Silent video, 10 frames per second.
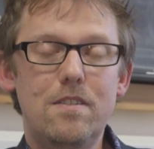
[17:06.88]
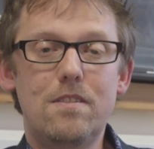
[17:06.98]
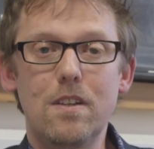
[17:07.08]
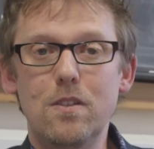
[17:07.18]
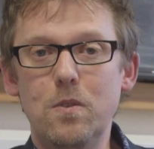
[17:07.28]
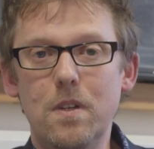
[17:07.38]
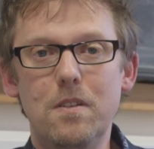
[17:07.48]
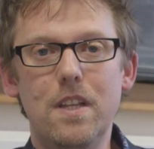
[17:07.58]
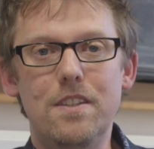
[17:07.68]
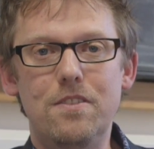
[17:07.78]
So
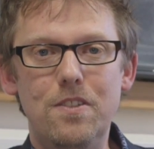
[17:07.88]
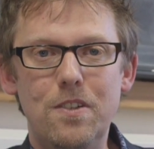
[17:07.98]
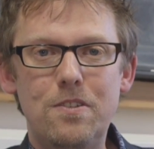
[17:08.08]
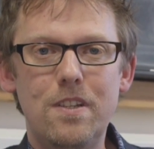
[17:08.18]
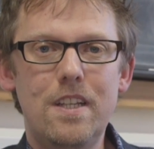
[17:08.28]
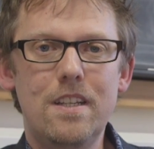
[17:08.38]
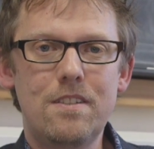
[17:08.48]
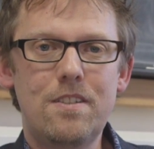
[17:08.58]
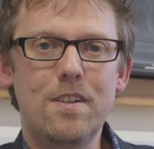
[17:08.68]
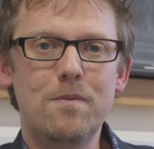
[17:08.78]
it's usually
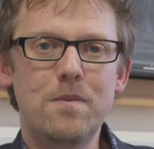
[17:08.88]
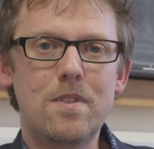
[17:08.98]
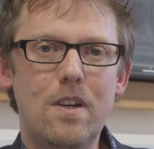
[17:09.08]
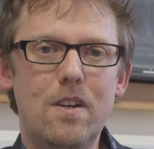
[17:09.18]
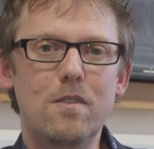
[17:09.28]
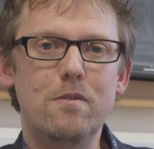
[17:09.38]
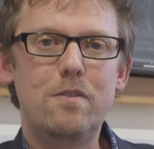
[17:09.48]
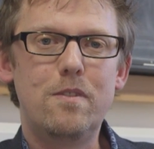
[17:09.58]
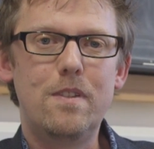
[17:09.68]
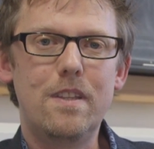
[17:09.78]
in terms
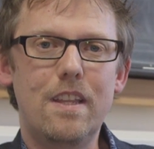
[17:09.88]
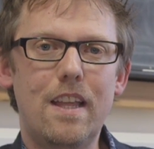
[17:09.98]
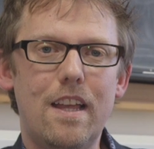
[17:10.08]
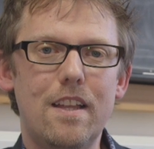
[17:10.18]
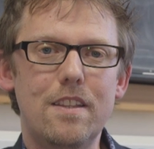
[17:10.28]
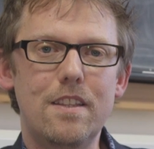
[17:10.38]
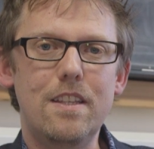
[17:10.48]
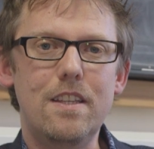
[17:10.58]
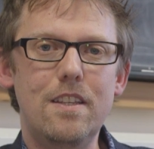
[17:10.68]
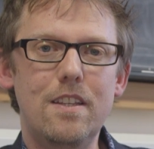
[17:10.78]
of
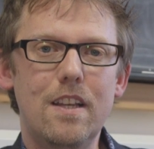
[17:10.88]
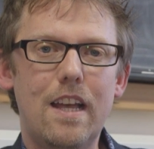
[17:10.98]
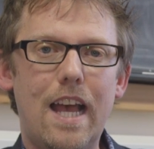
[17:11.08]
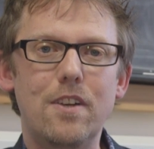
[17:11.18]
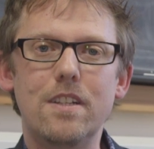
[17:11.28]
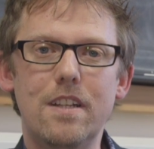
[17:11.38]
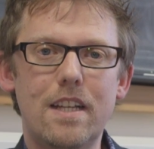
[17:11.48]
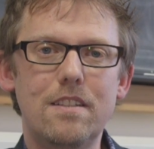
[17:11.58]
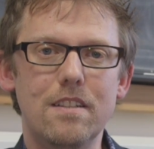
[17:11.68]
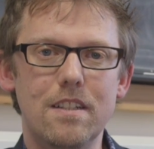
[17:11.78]
how
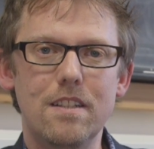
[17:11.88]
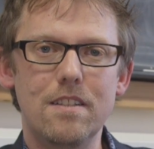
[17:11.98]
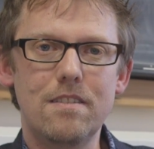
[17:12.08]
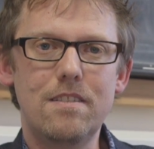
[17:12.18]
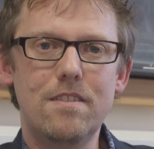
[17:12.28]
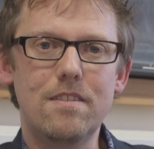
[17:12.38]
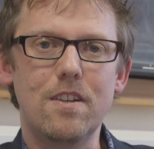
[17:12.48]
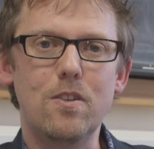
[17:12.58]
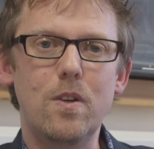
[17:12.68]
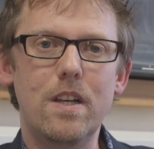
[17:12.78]
connected it is.
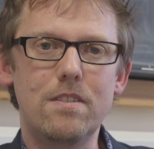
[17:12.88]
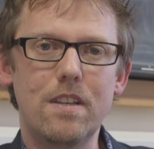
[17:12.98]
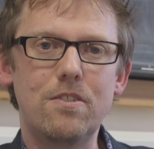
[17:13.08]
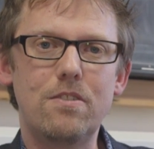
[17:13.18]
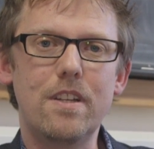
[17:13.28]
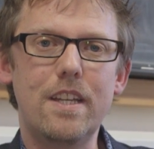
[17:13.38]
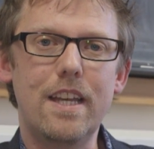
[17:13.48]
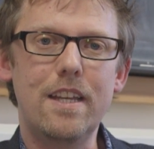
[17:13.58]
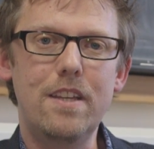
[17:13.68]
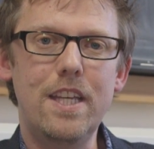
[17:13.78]
So
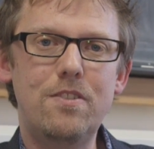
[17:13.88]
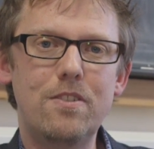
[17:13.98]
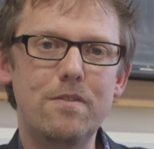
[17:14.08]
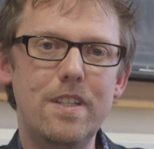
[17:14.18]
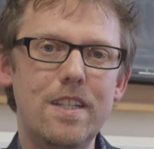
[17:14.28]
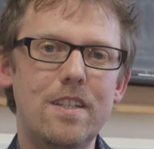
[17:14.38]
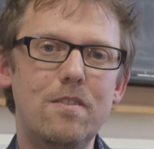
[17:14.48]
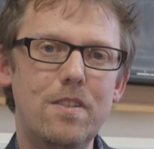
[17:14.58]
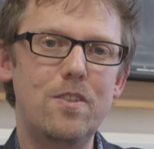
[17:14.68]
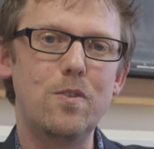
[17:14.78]
essentially, each of the
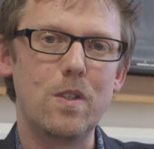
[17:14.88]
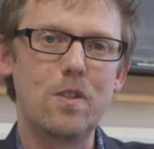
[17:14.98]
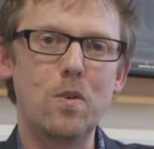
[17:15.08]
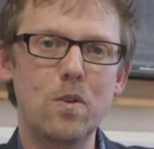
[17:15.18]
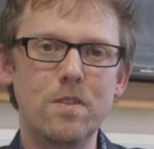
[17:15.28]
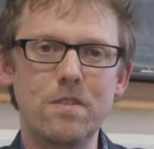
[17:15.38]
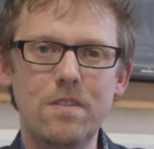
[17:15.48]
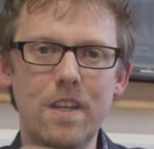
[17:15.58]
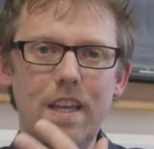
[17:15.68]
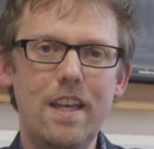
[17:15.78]
individual
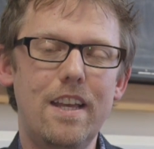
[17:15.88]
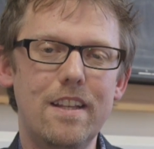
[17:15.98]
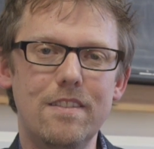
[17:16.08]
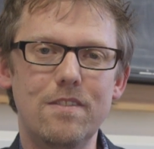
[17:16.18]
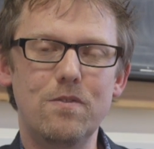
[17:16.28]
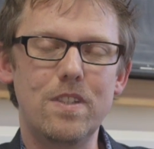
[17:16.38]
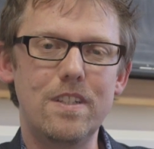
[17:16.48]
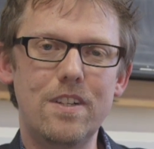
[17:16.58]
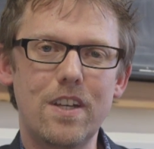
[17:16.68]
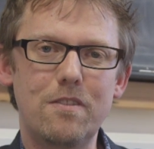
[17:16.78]
cores in the
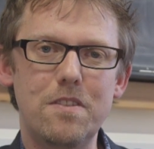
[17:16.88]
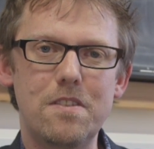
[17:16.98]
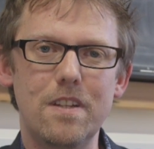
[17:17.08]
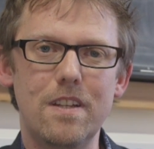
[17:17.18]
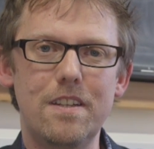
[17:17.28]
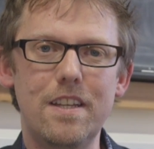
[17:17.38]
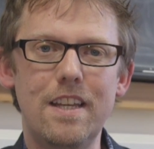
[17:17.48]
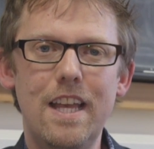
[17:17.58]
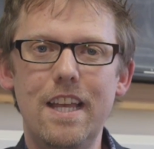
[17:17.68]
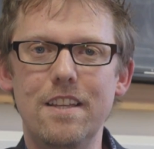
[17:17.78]
Dirac
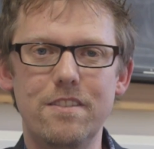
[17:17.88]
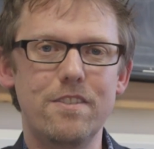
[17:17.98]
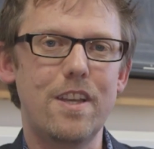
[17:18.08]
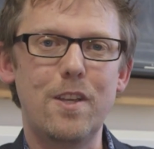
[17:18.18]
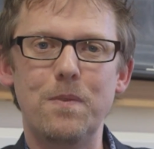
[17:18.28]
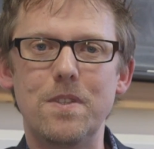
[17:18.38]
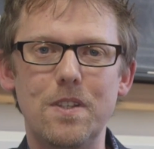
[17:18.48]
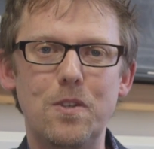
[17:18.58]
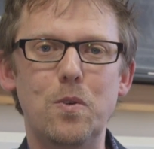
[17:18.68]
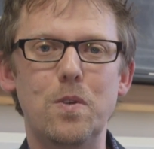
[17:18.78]
facility is the same as
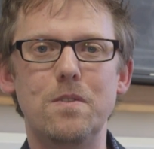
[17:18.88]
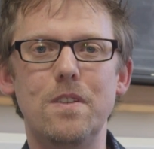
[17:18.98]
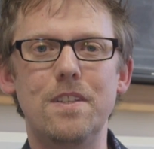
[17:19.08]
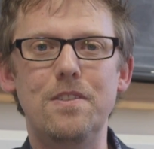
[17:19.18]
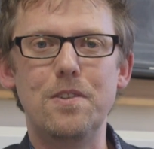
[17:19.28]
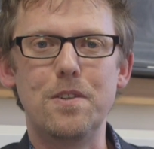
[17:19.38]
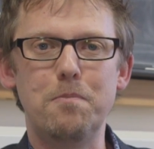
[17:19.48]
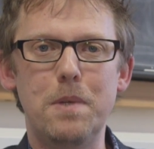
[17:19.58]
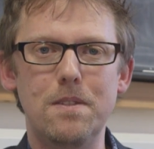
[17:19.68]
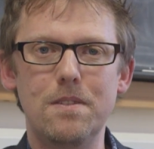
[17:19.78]
the cores in your
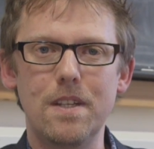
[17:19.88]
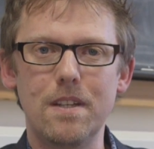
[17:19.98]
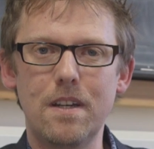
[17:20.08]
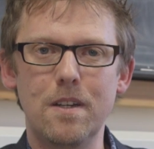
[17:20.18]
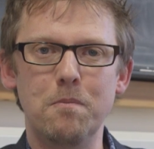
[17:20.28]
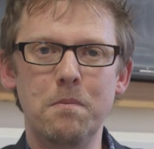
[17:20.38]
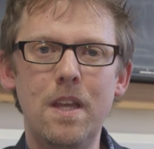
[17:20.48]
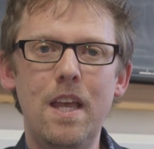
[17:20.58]
PC at home.